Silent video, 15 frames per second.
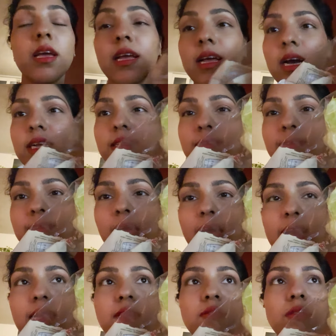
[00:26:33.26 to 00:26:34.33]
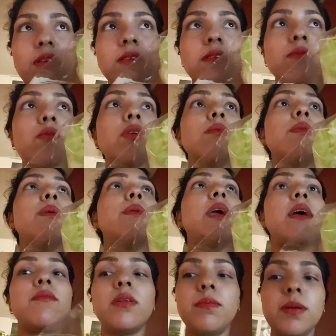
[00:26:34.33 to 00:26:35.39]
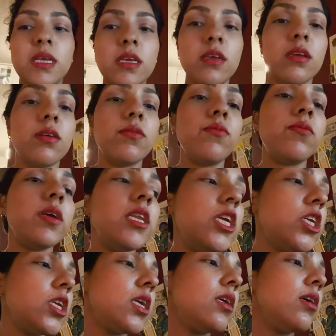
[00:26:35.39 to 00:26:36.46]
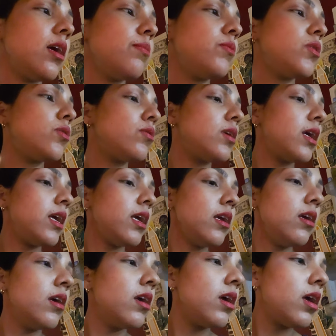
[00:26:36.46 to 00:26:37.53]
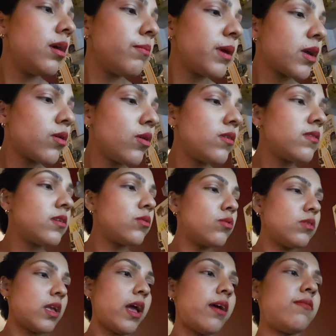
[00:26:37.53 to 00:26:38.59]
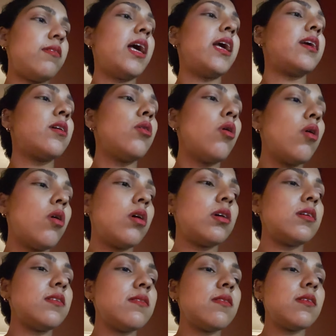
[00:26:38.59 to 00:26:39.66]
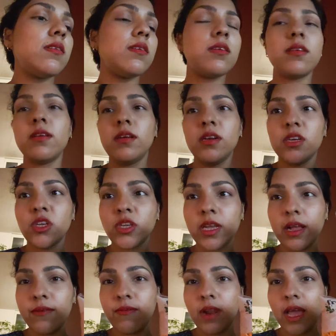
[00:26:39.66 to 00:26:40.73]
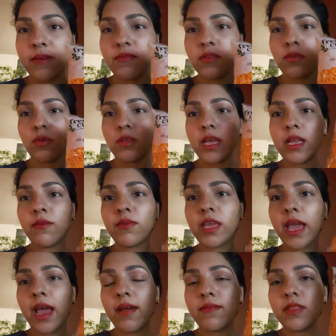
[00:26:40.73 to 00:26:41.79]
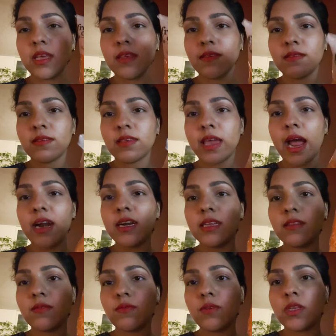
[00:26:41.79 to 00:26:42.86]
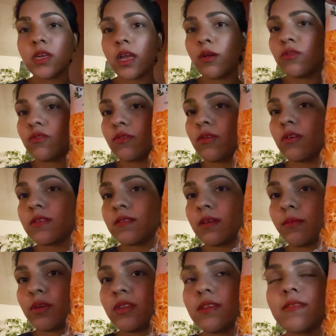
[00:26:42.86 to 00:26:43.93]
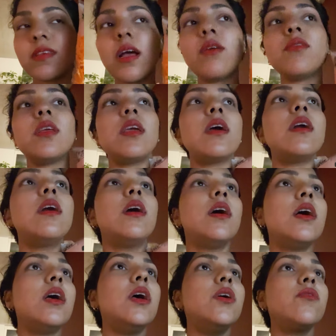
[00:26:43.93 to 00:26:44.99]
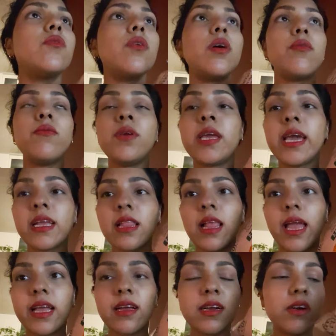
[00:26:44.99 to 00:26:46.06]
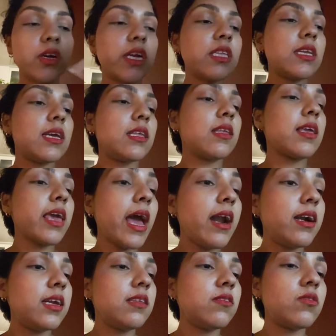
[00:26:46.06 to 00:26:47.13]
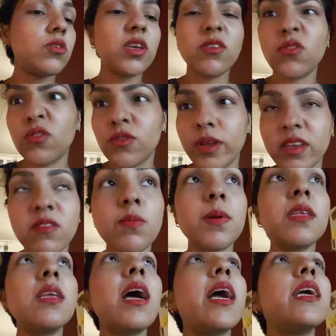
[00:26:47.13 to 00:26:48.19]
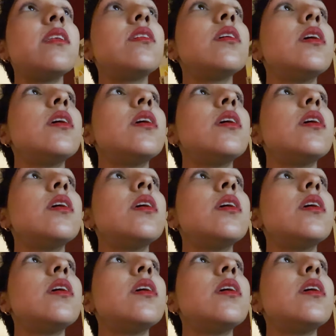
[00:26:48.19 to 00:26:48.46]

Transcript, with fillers: cut salad. So this is what maybe I will be finishing up today, because they don't have like long shelf life. So then we have this carrots, which I also got some on discount here. So we get like a grated carrots just to expedite